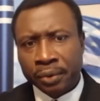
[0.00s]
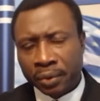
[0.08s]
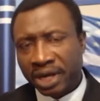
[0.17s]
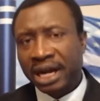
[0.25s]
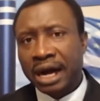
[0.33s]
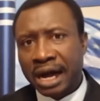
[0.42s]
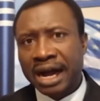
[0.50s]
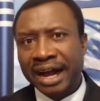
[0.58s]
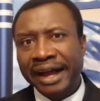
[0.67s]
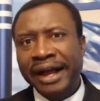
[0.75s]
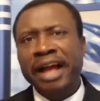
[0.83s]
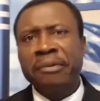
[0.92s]
We
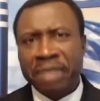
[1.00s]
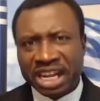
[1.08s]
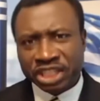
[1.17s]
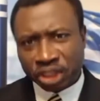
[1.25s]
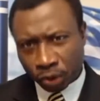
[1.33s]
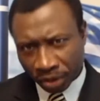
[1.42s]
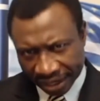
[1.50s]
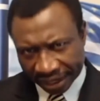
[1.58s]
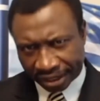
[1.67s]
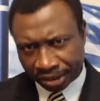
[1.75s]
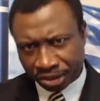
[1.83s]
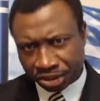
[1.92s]
are
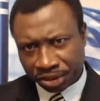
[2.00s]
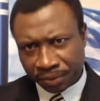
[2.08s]
Ambazonians.